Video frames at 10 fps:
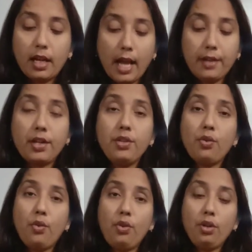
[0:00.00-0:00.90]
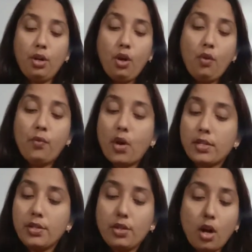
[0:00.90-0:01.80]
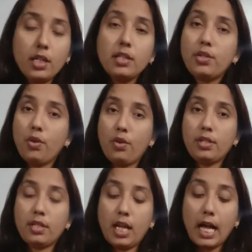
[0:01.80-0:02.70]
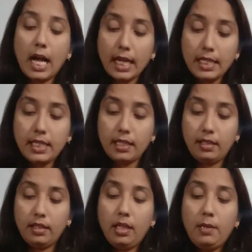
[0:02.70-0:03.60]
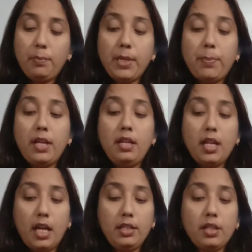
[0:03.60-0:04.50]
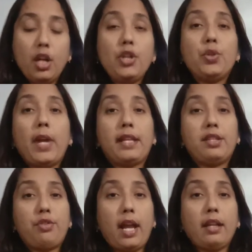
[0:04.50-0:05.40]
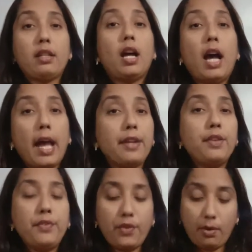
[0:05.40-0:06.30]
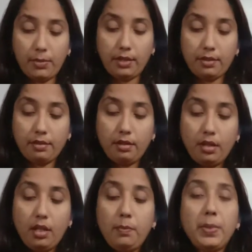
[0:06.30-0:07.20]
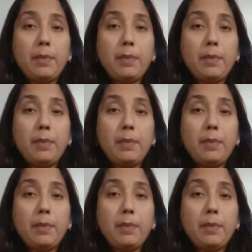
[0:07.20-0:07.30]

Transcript: Iron ore was not a source until people learned to extract iron from it.